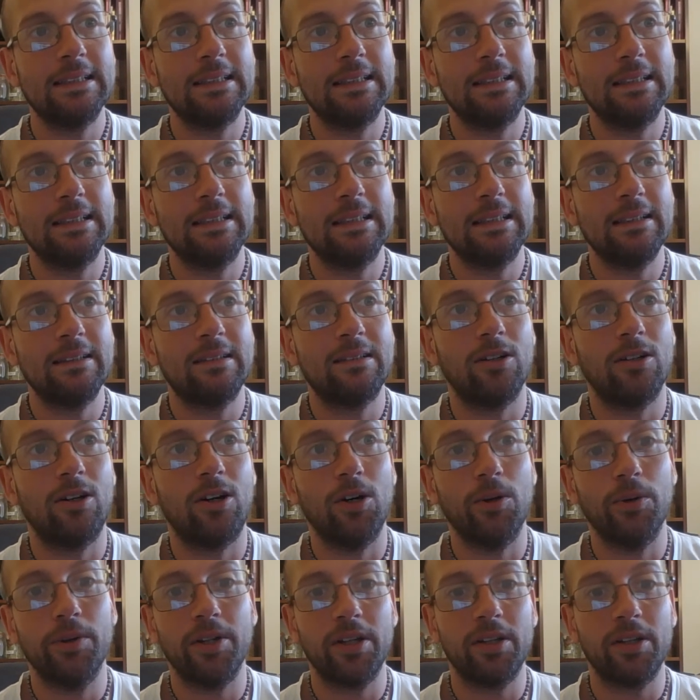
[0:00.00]
It's not
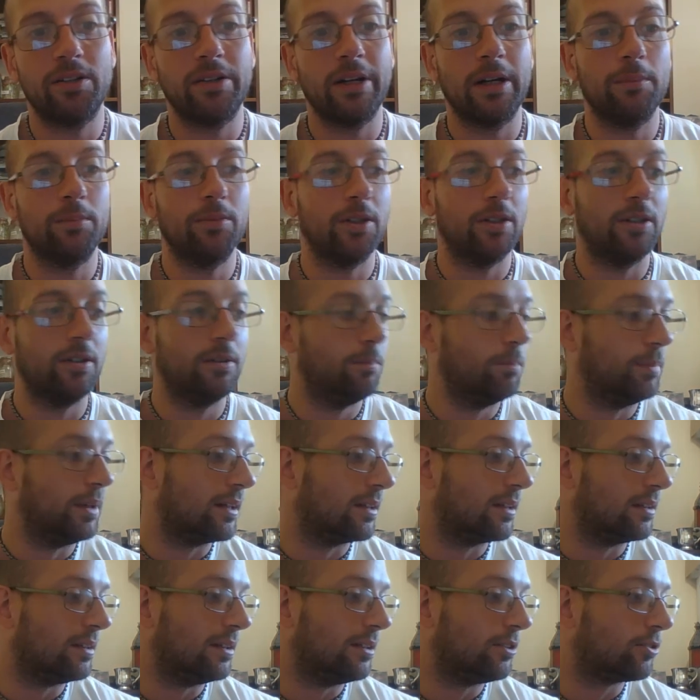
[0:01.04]
always accepted,
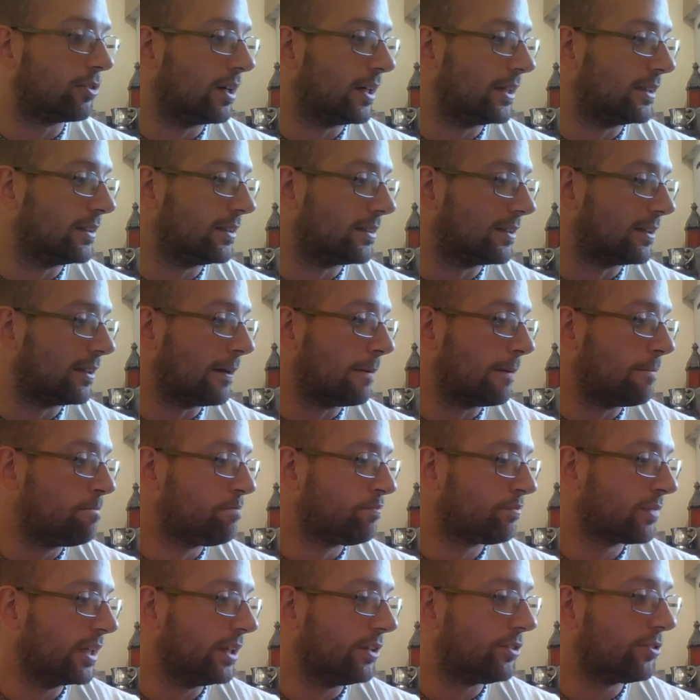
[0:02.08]
because he's trying to
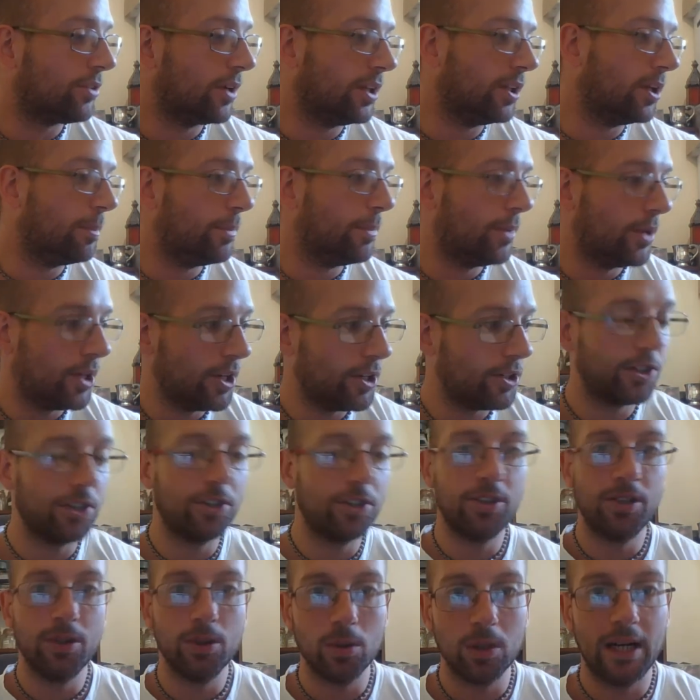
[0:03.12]
merge the
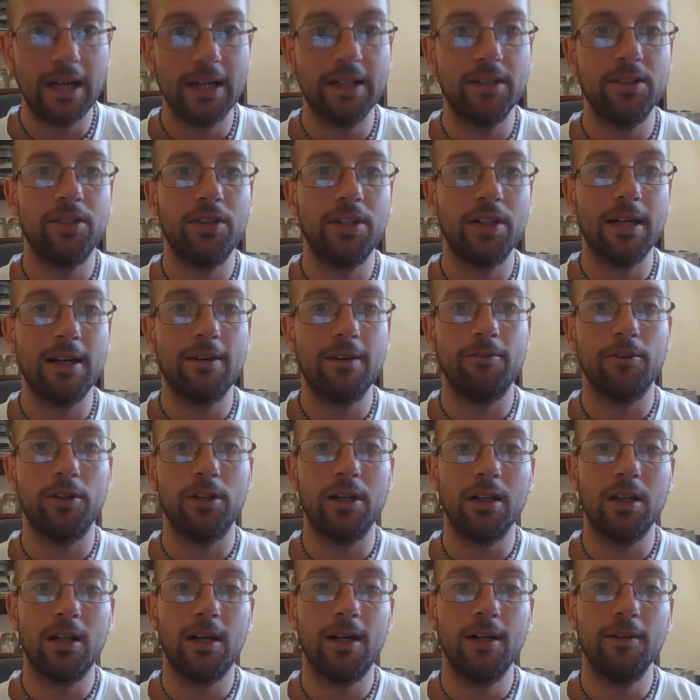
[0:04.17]
two lines together, the
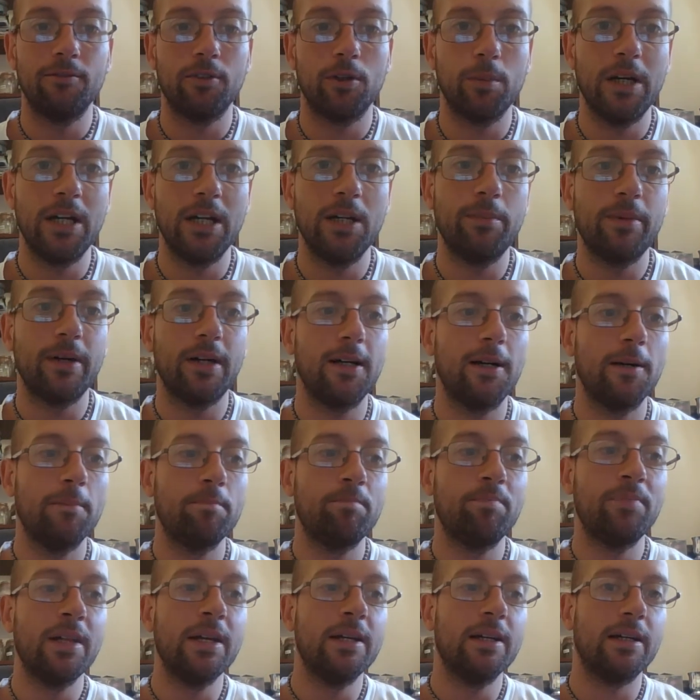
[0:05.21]
line from
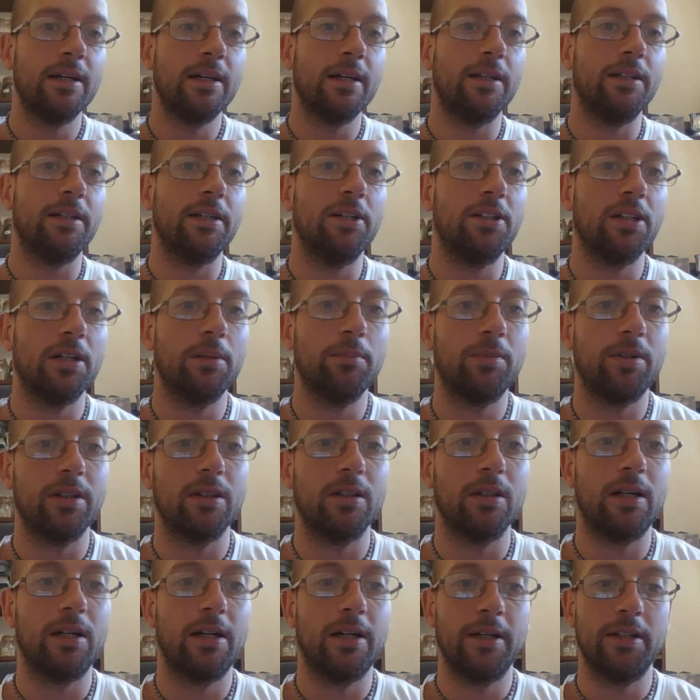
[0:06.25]
Abraham and the
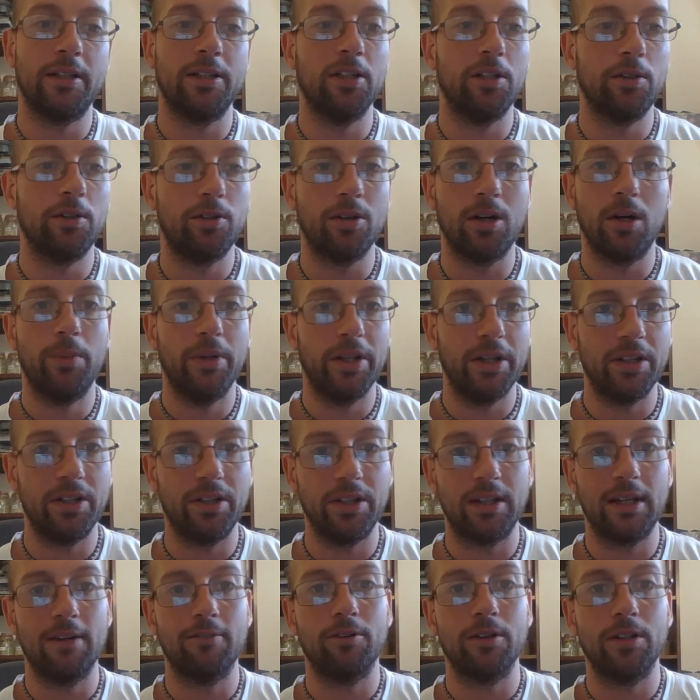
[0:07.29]
Egyptian line, and he's trying to put it
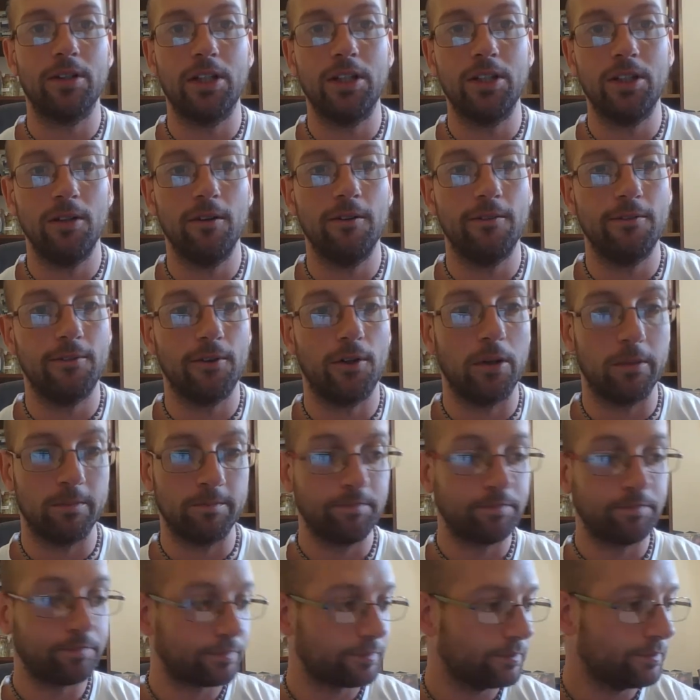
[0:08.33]
together in a new form.
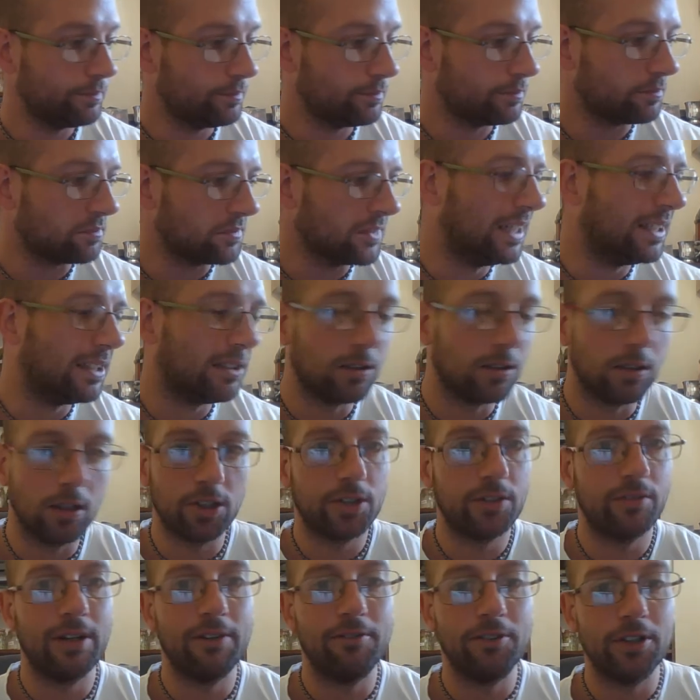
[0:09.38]
And there's
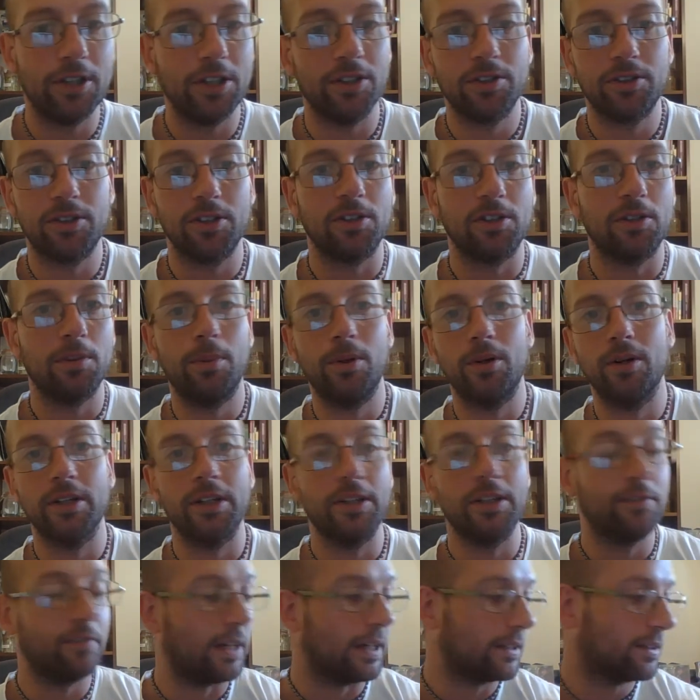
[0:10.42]
lots of evidence to support
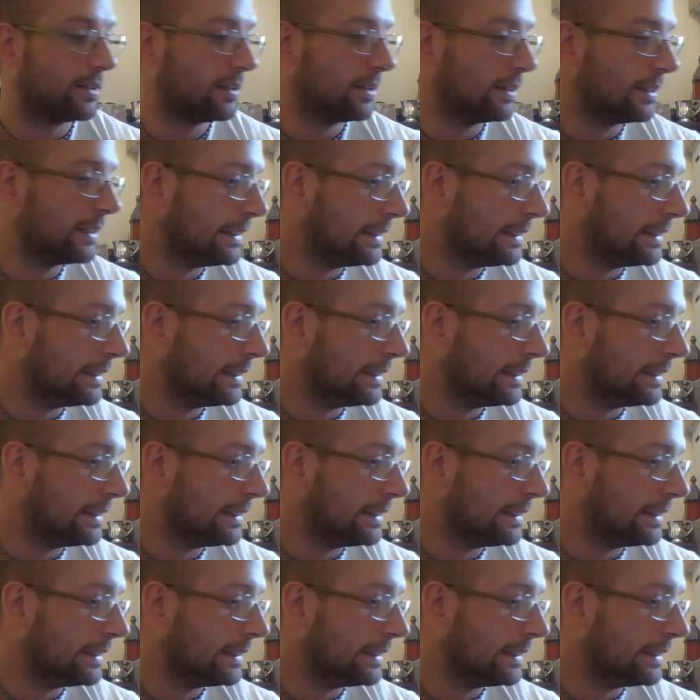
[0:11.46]
this fact.